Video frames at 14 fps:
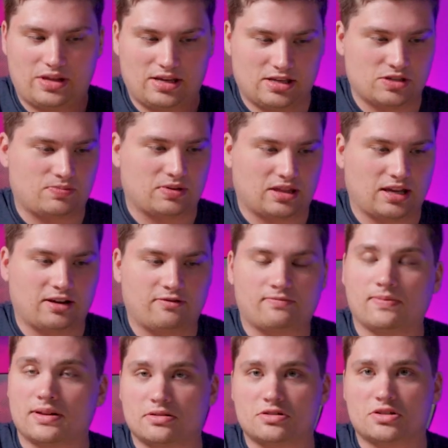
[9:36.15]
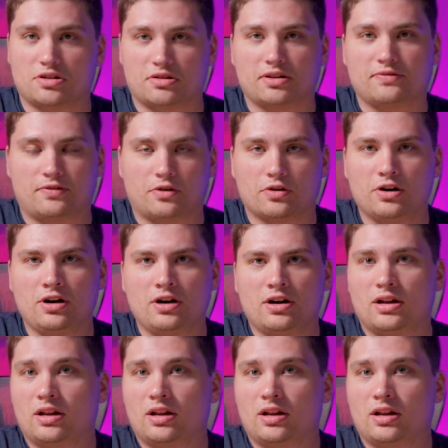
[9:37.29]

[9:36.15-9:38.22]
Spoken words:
is what they've been shooting for,